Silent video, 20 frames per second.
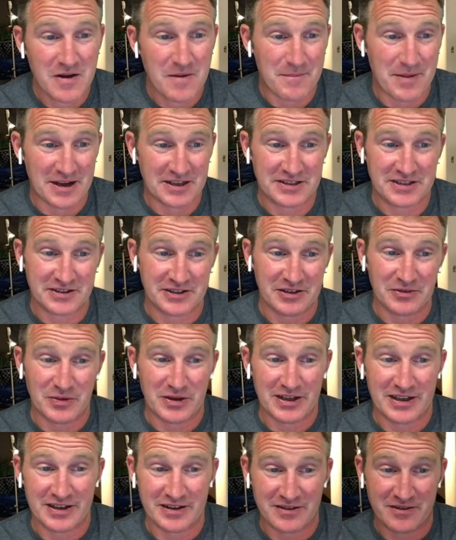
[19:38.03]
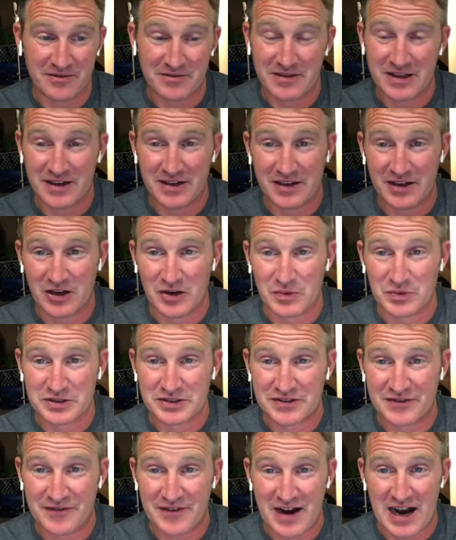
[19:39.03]
Basically, what I did here
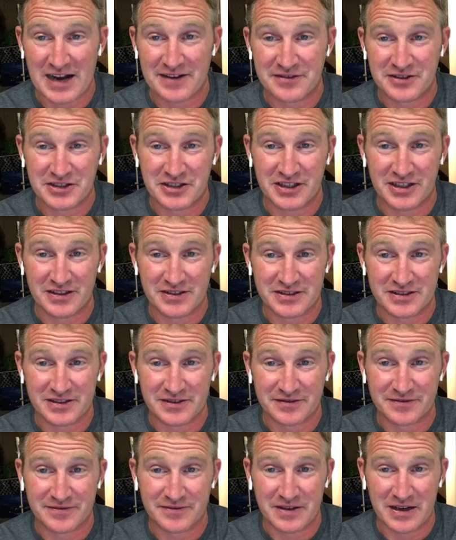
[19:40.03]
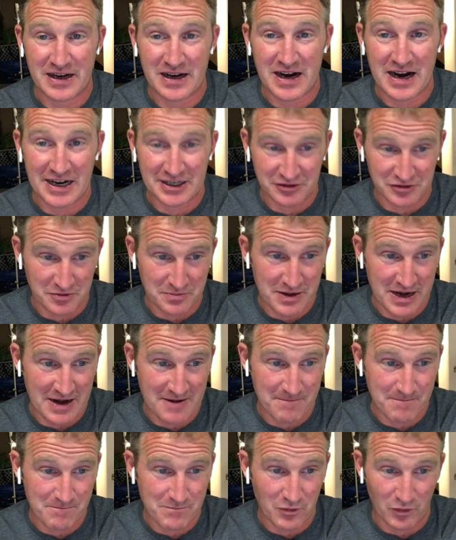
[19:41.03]
was five sheets of uh, hydro
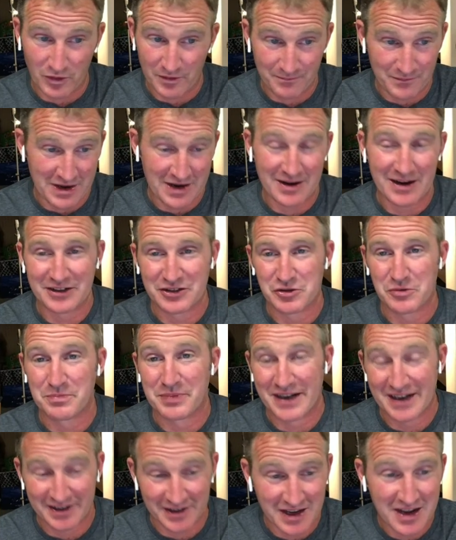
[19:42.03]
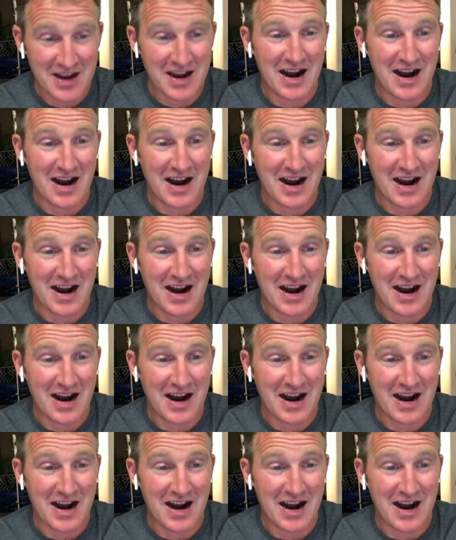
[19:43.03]
band or hydro band,